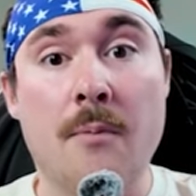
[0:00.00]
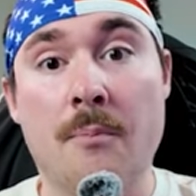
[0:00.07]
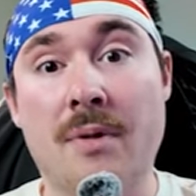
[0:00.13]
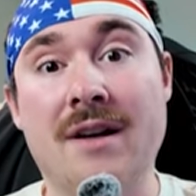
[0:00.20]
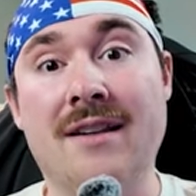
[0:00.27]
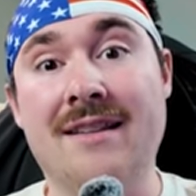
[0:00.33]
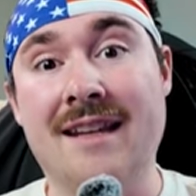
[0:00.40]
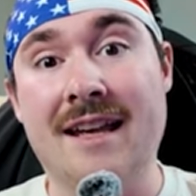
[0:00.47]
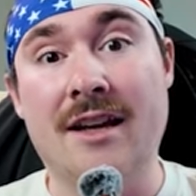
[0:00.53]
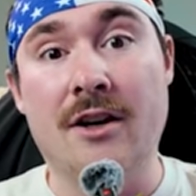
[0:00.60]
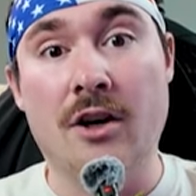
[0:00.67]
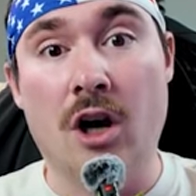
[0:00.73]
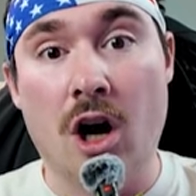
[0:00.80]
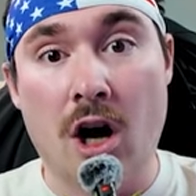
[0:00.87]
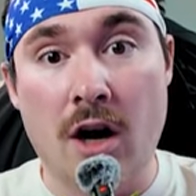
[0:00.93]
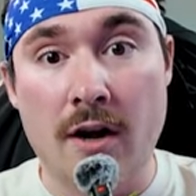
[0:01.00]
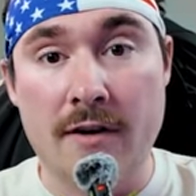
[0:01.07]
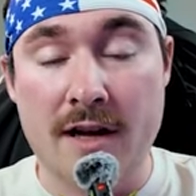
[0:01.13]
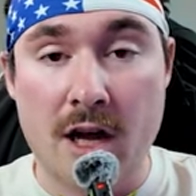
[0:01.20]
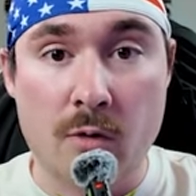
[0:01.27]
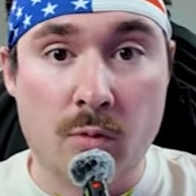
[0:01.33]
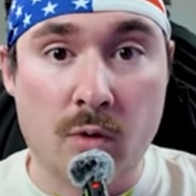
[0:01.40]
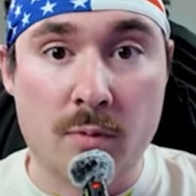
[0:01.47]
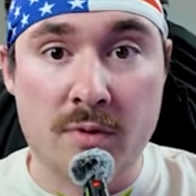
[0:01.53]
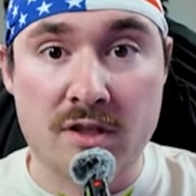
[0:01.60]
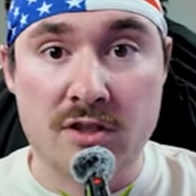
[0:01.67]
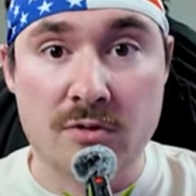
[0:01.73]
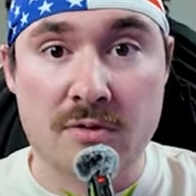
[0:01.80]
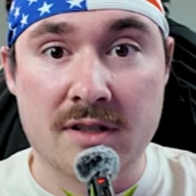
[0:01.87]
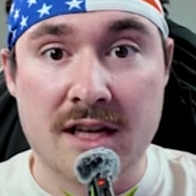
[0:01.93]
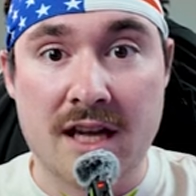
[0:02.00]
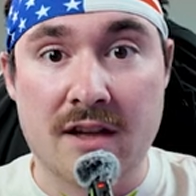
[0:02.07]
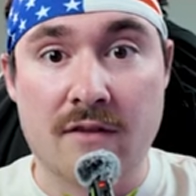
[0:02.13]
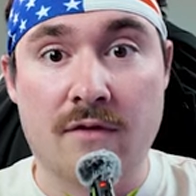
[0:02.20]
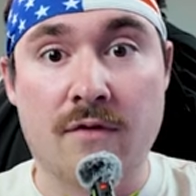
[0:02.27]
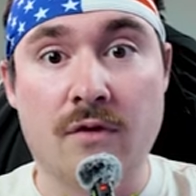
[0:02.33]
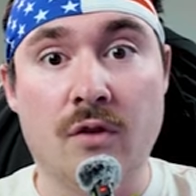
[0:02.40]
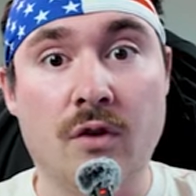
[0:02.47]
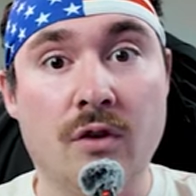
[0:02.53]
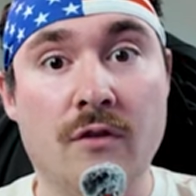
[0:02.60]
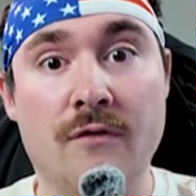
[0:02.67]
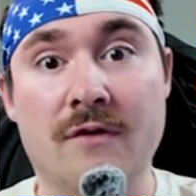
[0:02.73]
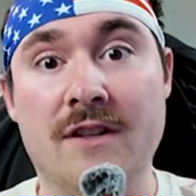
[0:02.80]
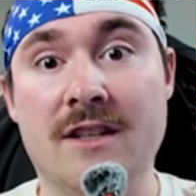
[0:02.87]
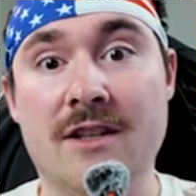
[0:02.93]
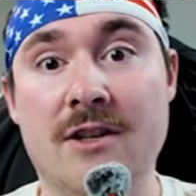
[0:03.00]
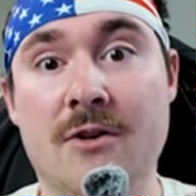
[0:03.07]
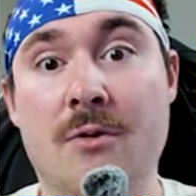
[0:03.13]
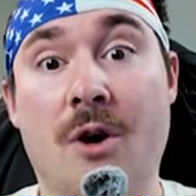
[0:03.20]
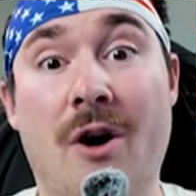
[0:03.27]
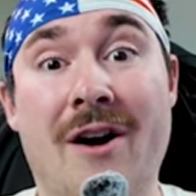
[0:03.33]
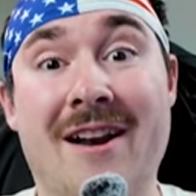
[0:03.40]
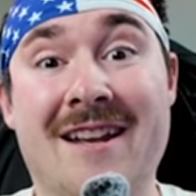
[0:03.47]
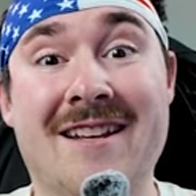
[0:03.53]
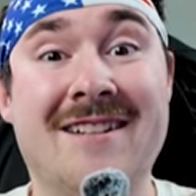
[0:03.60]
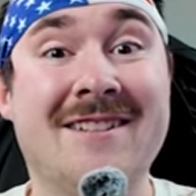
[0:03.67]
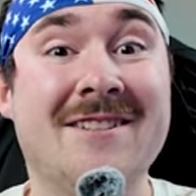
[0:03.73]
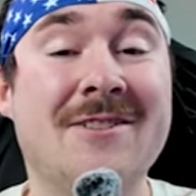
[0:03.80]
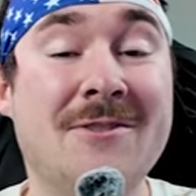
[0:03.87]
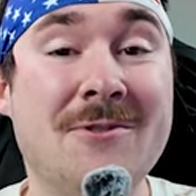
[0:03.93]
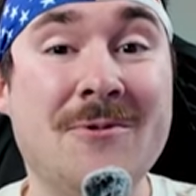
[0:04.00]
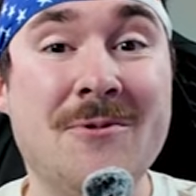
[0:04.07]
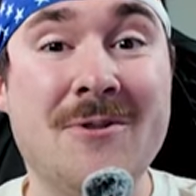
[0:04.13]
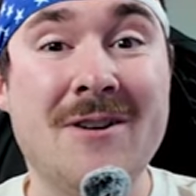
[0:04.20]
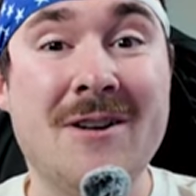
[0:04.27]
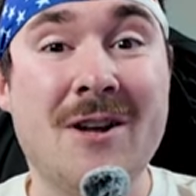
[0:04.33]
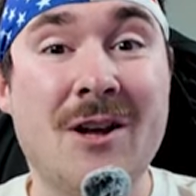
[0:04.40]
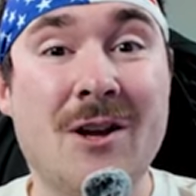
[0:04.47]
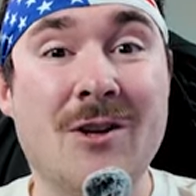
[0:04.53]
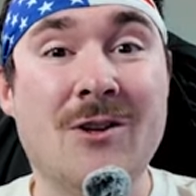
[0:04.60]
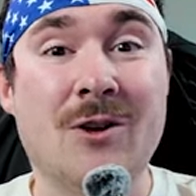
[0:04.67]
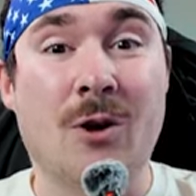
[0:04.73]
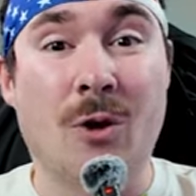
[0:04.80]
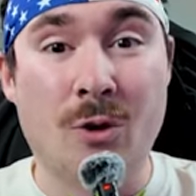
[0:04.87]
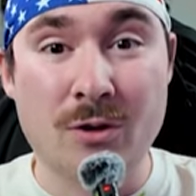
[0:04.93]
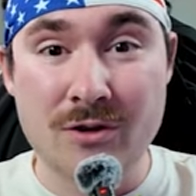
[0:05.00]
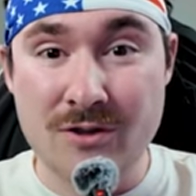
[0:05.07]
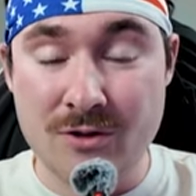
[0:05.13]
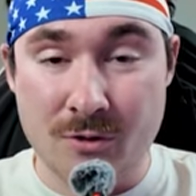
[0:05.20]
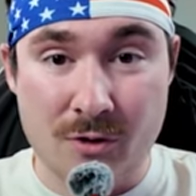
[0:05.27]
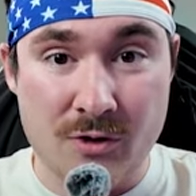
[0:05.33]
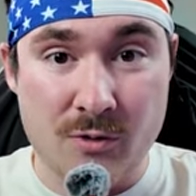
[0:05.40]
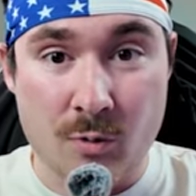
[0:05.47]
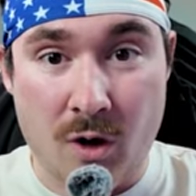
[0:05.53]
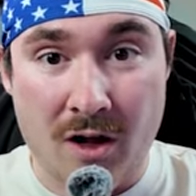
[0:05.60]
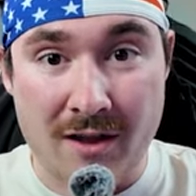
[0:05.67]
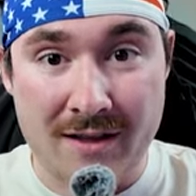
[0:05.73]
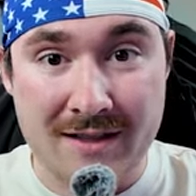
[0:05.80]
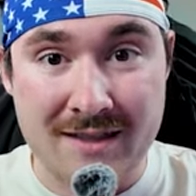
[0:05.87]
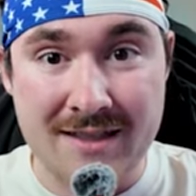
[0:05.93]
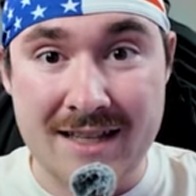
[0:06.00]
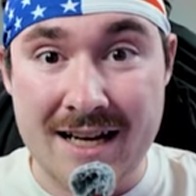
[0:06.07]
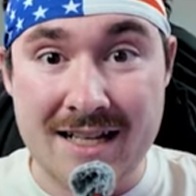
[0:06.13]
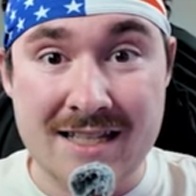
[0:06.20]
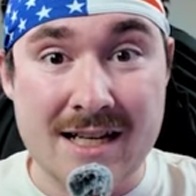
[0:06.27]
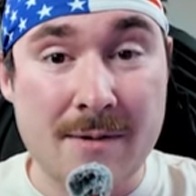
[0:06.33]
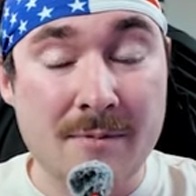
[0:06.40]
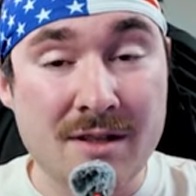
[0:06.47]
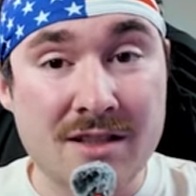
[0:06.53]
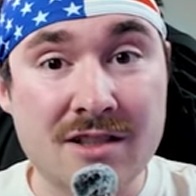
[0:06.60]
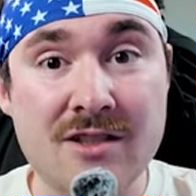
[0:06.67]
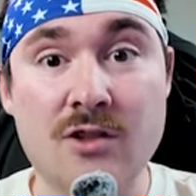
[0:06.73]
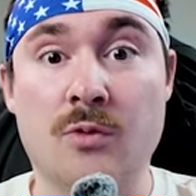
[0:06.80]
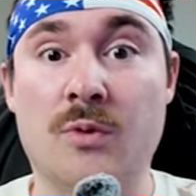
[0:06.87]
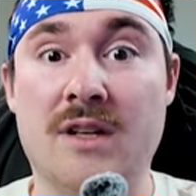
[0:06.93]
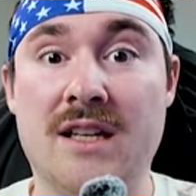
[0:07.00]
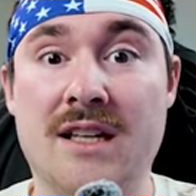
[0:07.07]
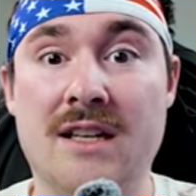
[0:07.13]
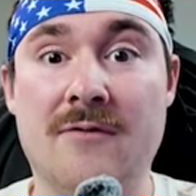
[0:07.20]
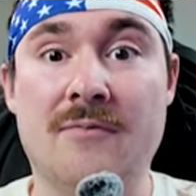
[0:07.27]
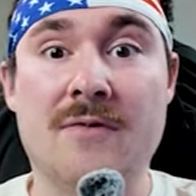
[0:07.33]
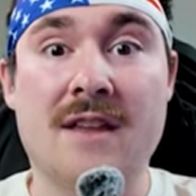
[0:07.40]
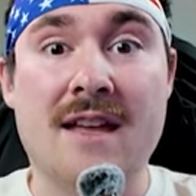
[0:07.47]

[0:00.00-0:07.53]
But later on, I will be doing a full video on a new cold storage wallet that is coming to Sui.